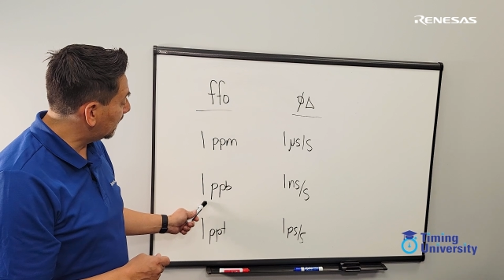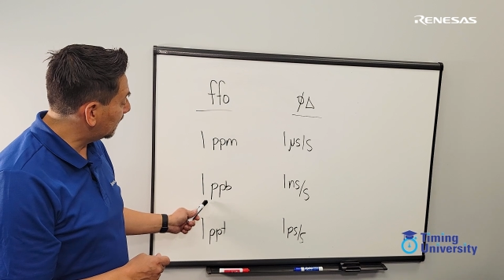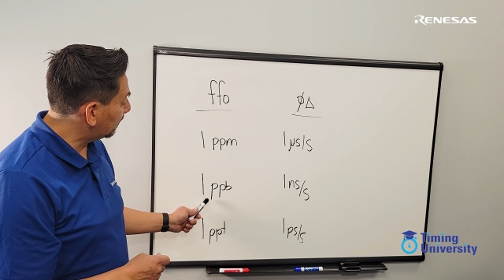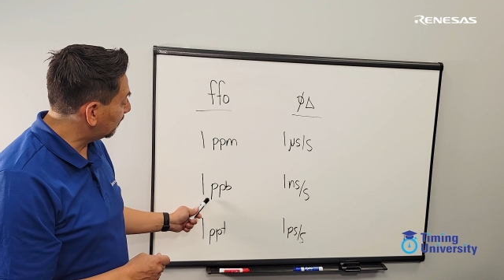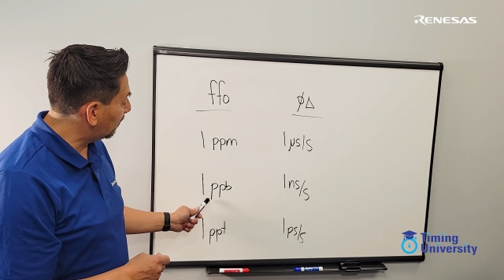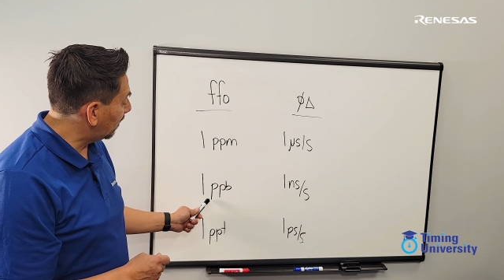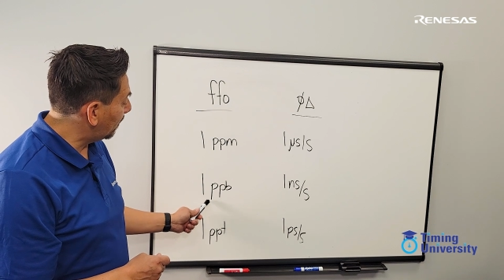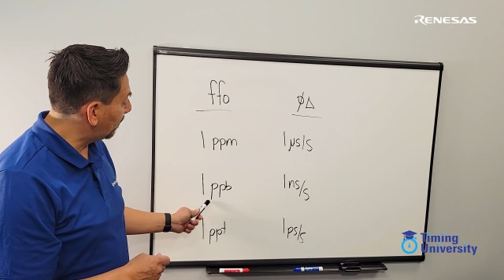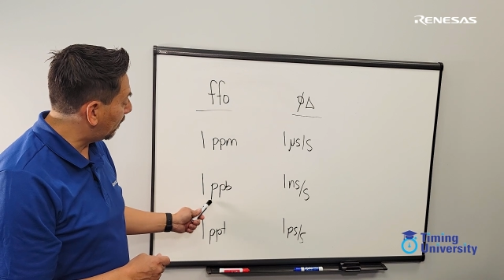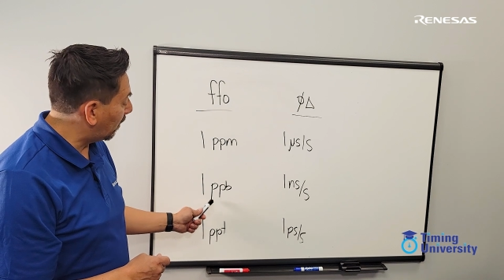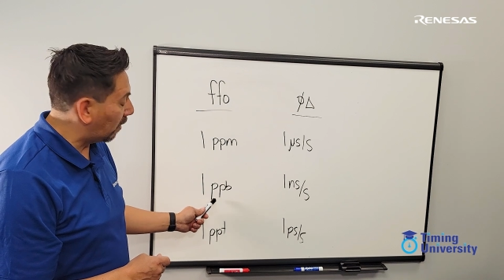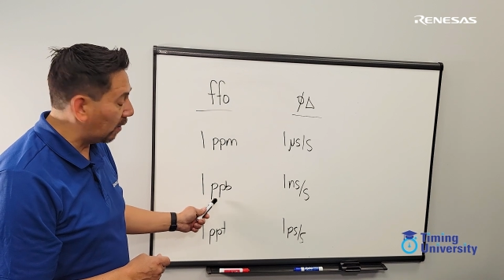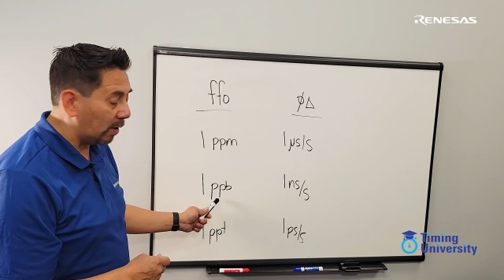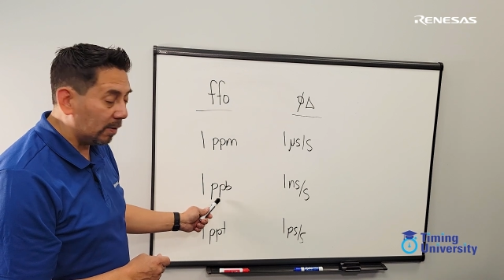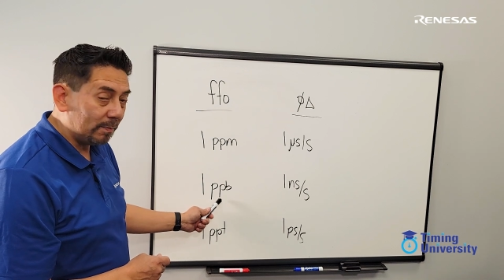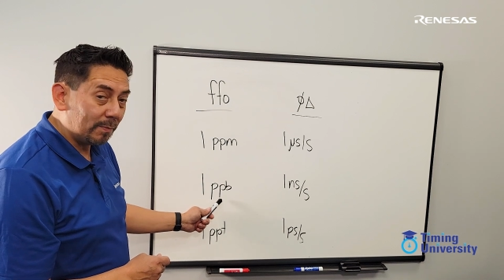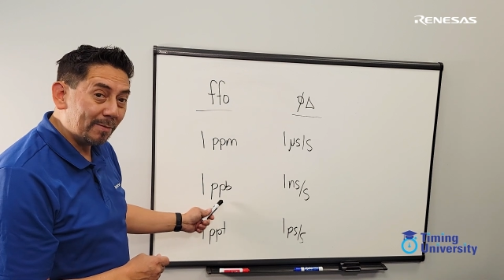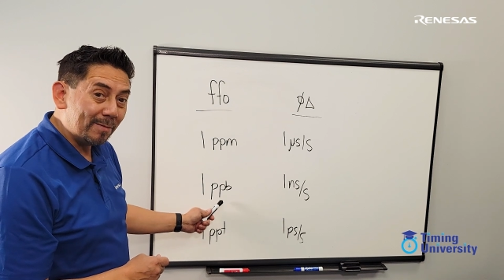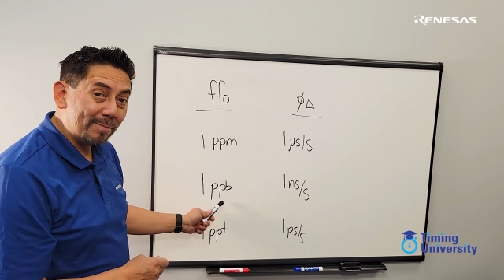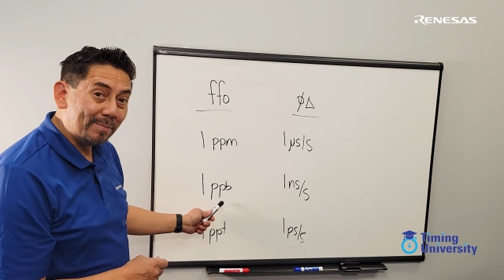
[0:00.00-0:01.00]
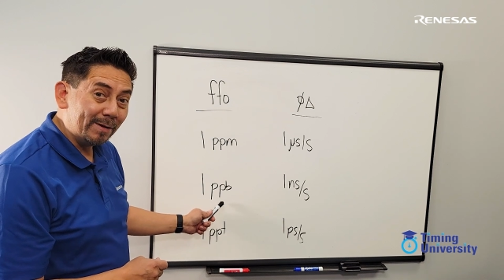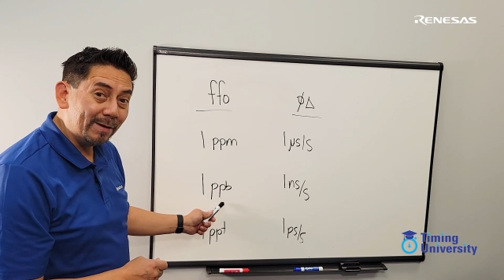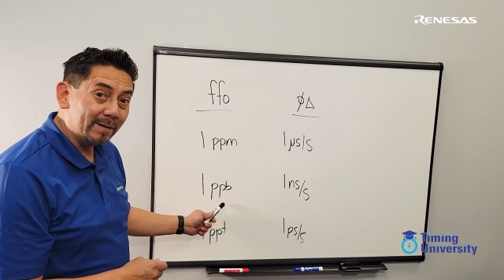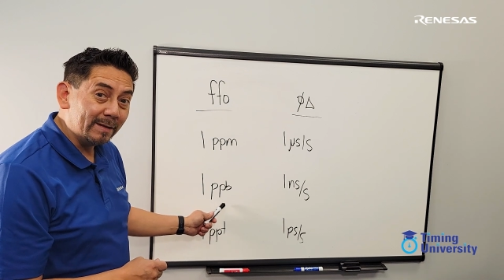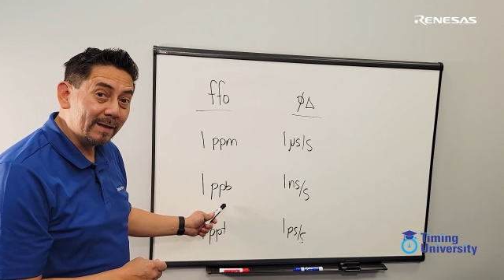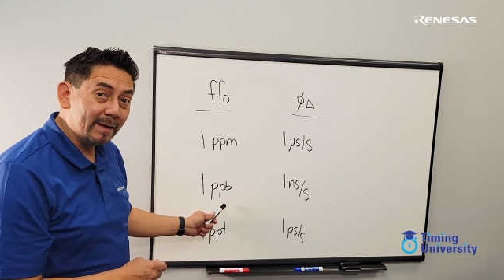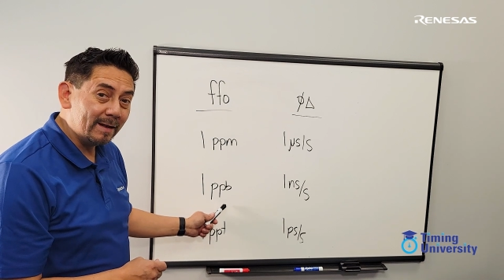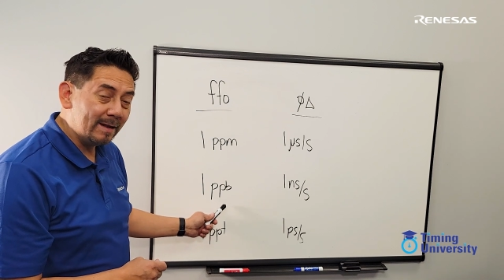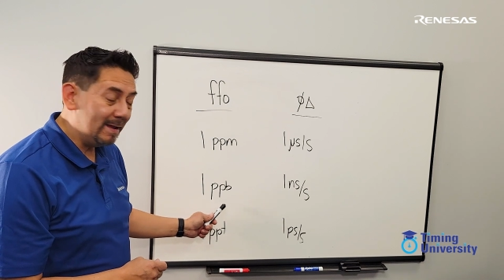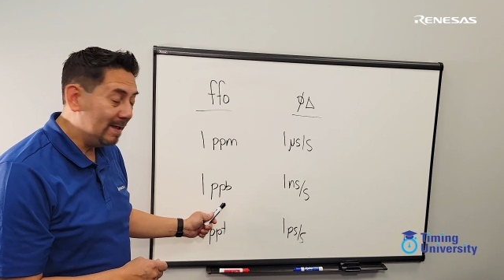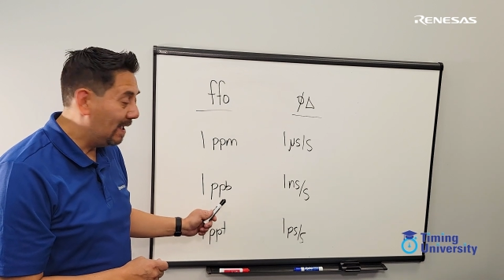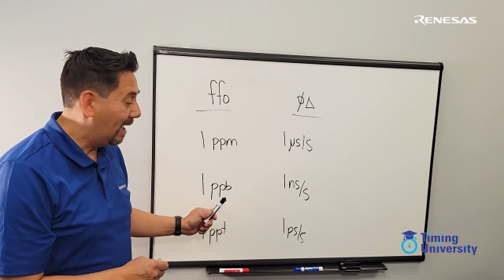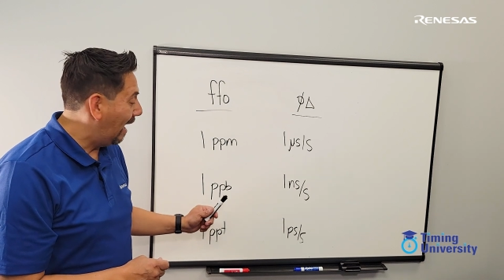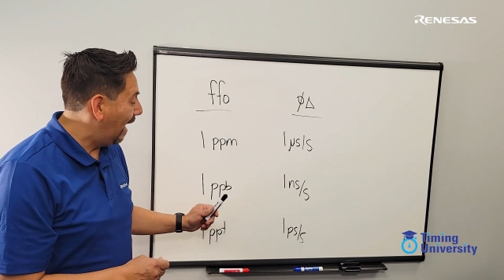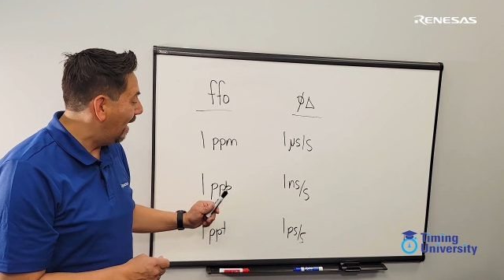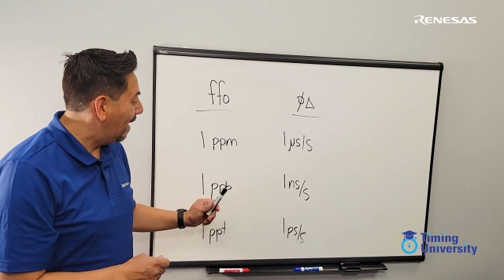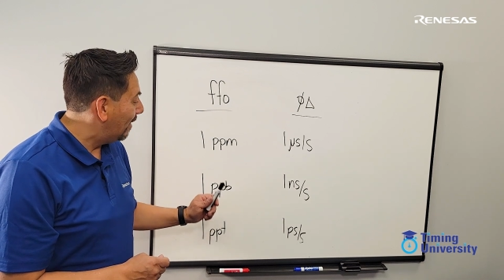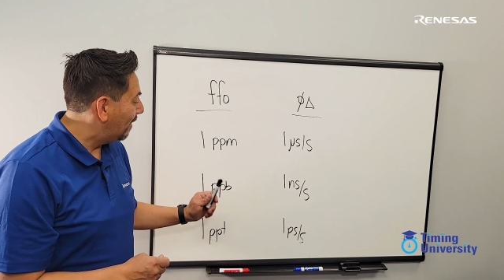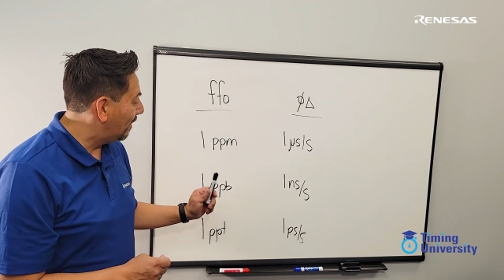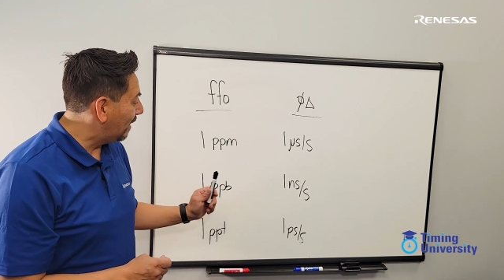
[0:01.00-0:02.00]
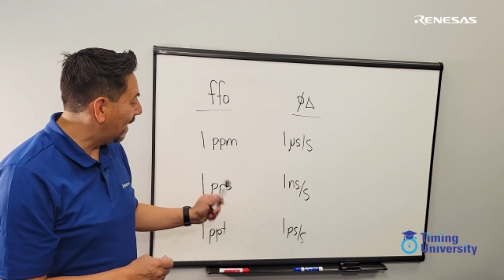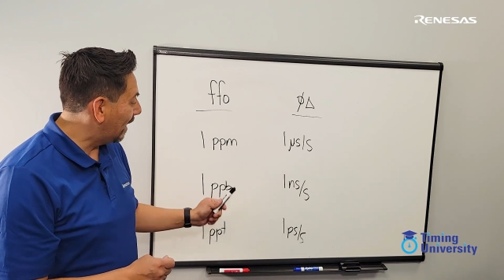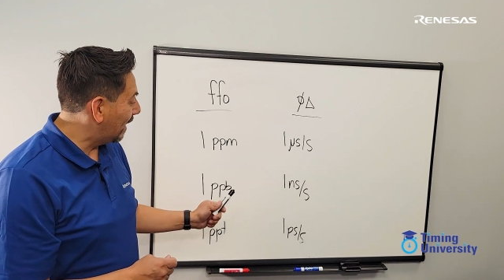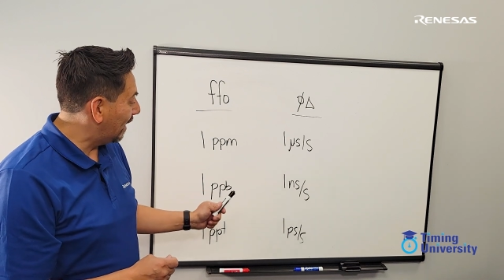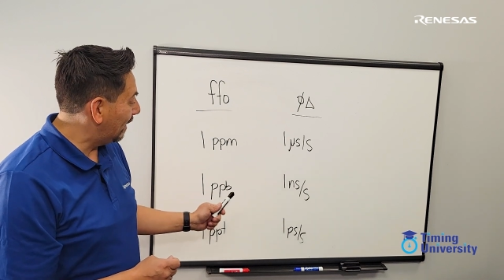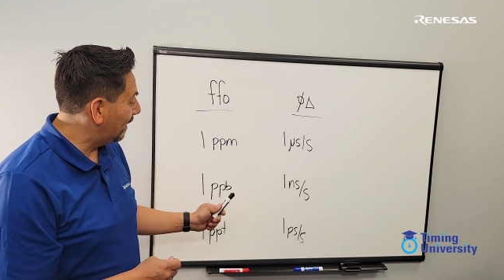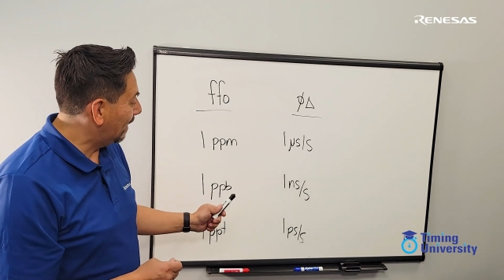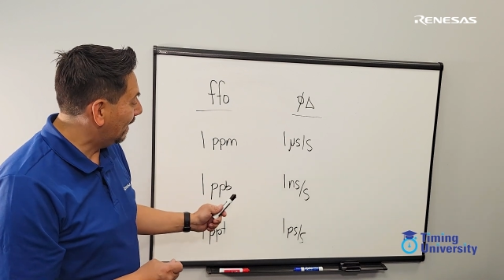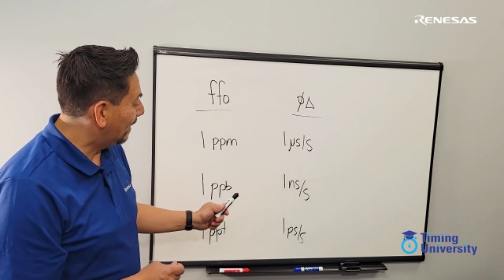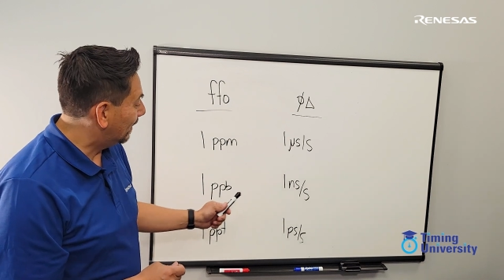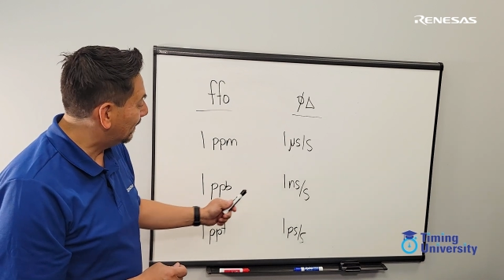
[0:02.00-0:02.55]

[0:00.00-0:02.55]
is 1 part per billion, then